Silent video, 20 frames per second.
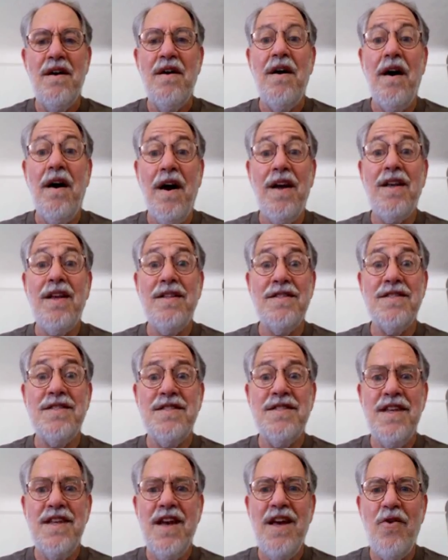I can
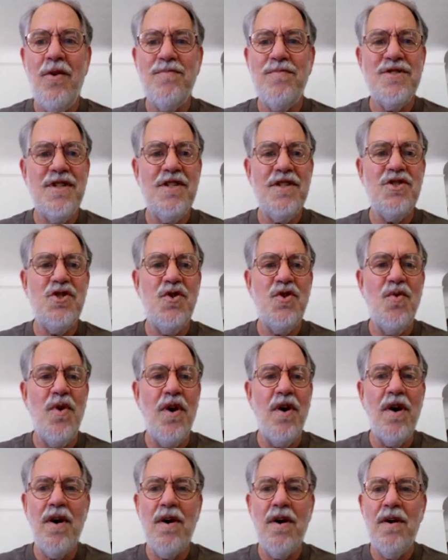see how upset you
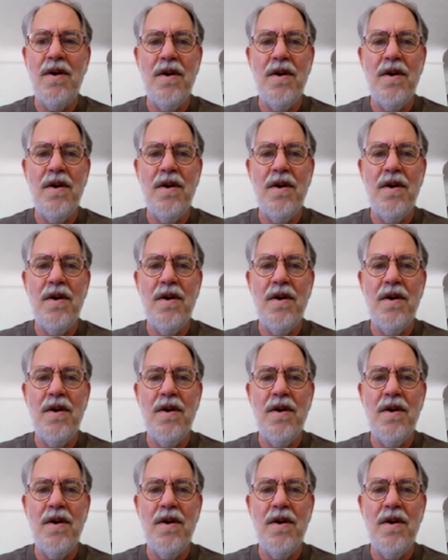are.